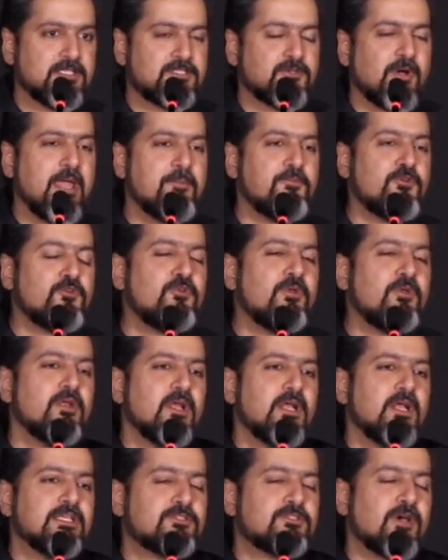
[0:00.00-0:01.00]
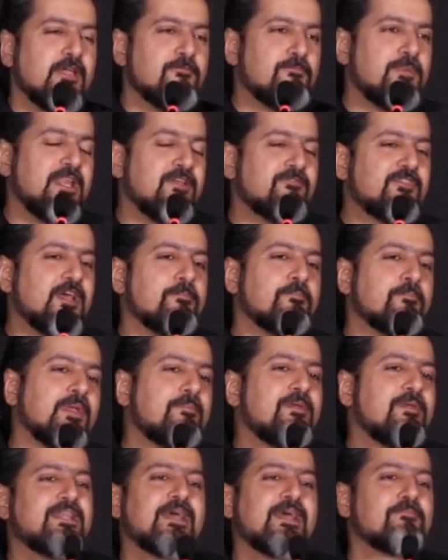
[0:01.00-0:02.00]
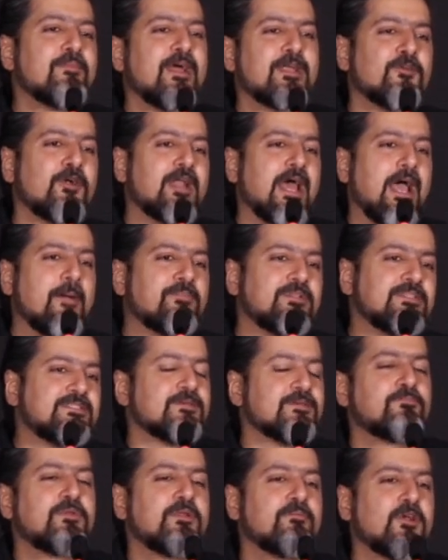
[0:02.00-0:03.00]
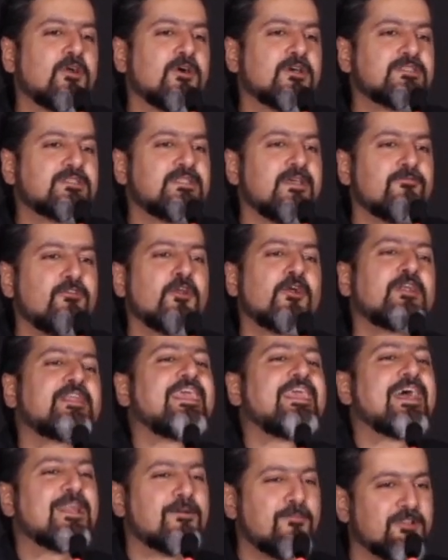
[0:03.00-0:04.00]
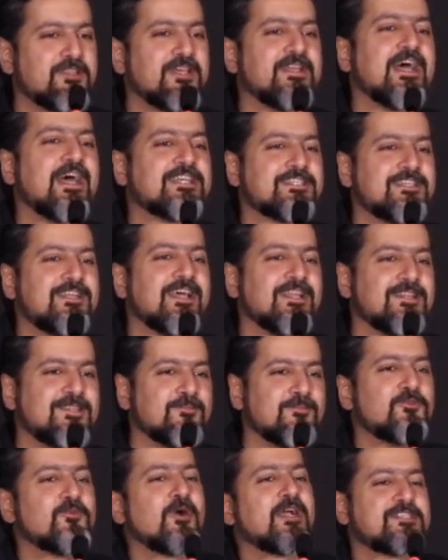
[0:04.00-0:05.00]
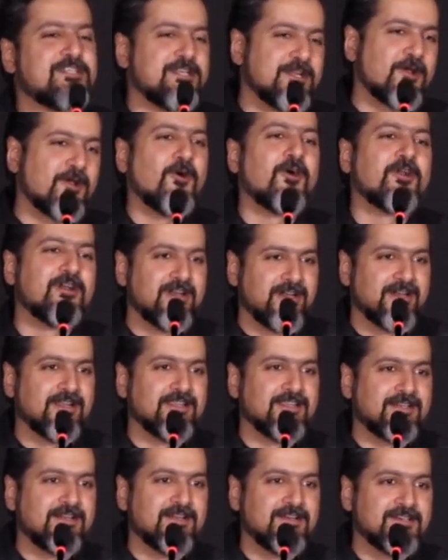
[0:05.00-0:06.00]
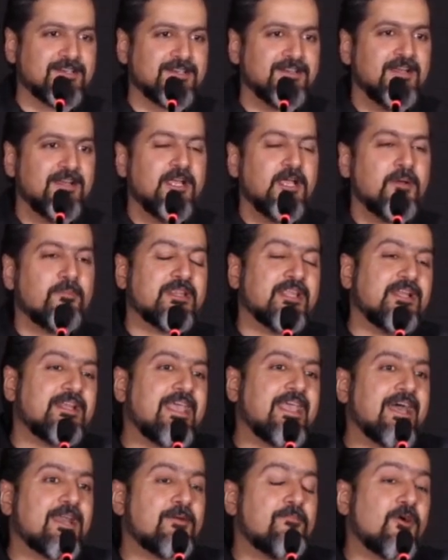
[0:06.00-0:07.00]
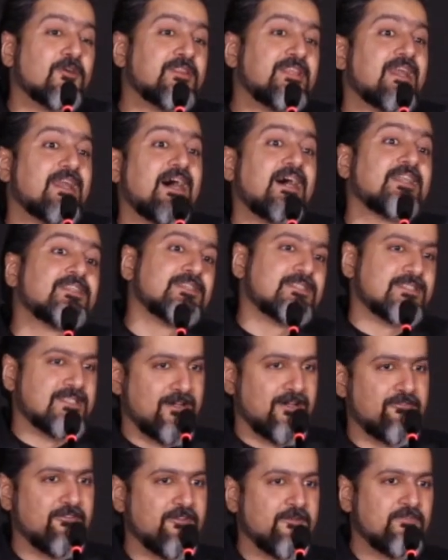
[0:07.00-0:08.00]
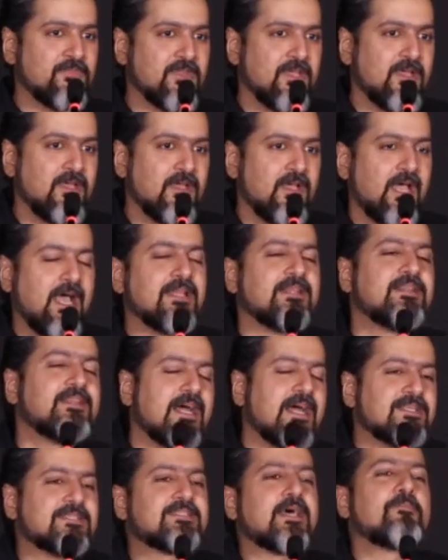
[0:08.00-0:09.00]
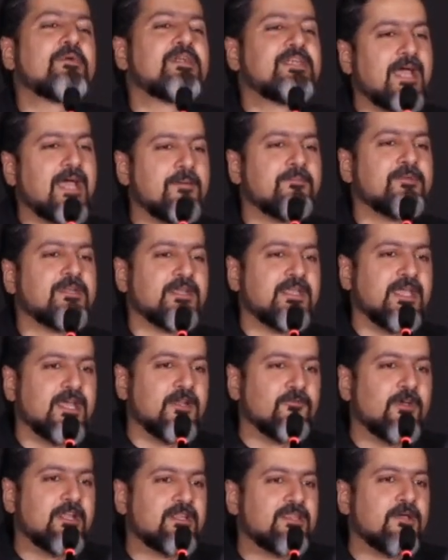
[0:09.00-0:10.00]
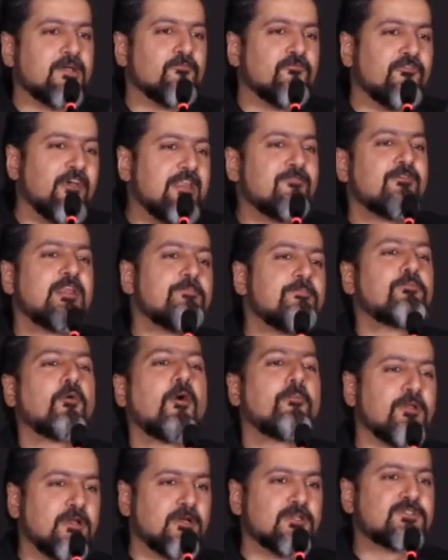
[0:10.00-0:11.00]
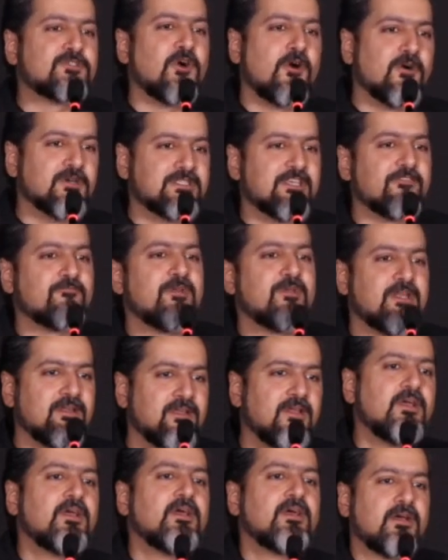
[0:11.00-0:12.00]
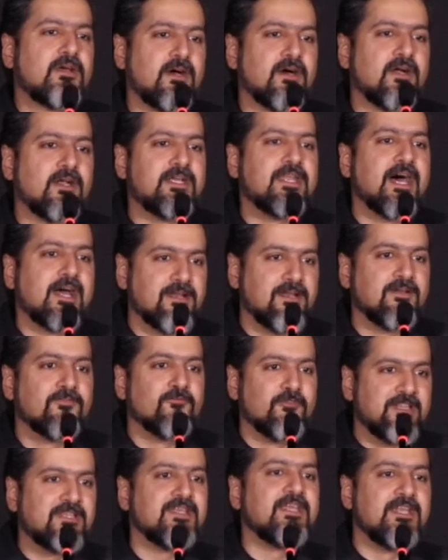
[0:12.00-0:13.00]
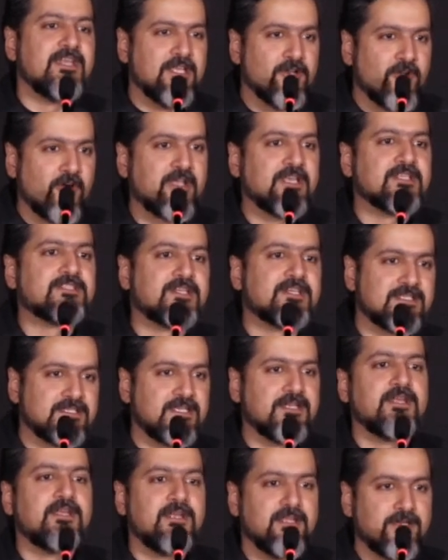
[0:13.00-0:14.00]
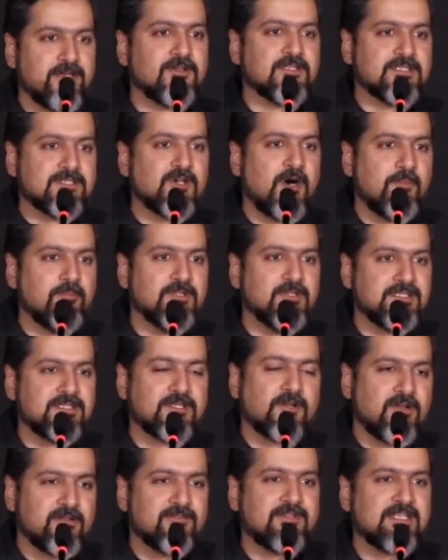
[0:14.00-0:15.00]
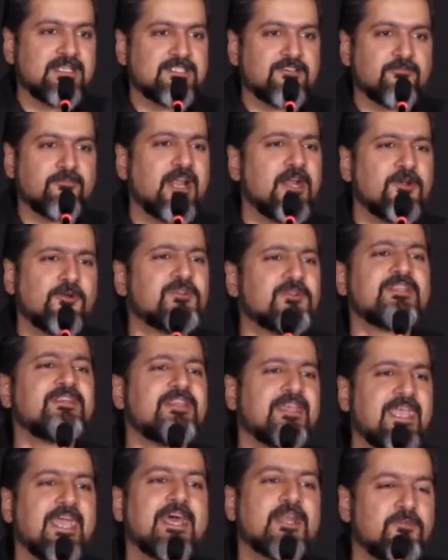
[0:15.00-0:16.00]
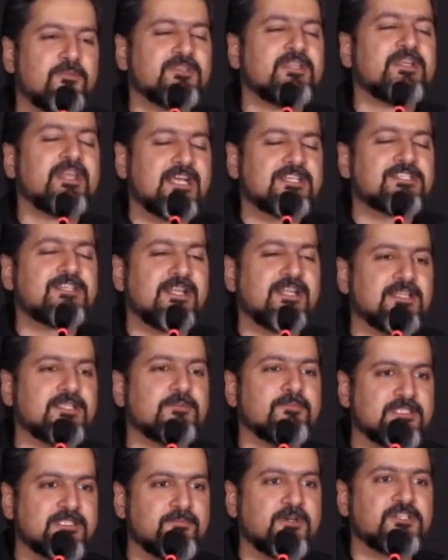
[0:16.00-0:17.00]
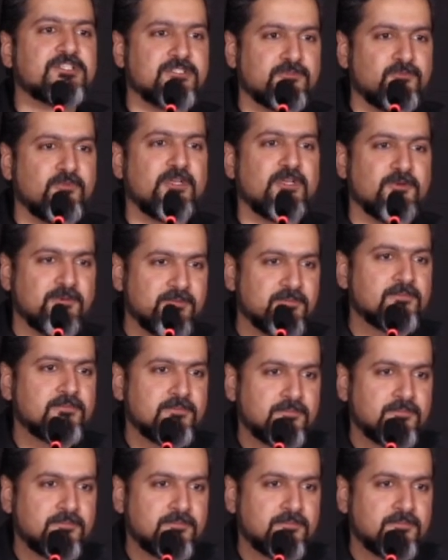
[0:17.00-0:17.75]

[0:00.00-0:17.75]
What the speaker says: So I believe that maybe that might not happen simply because they will not care about their national anthem to actually record it in another country, but they'll care about their other stuff. And that has happened time and again, where their very, very popular songs have been done with Indian orchestras and Indian ensembles and all of that stuff, but I don't think they care about the national anthem as much as we do.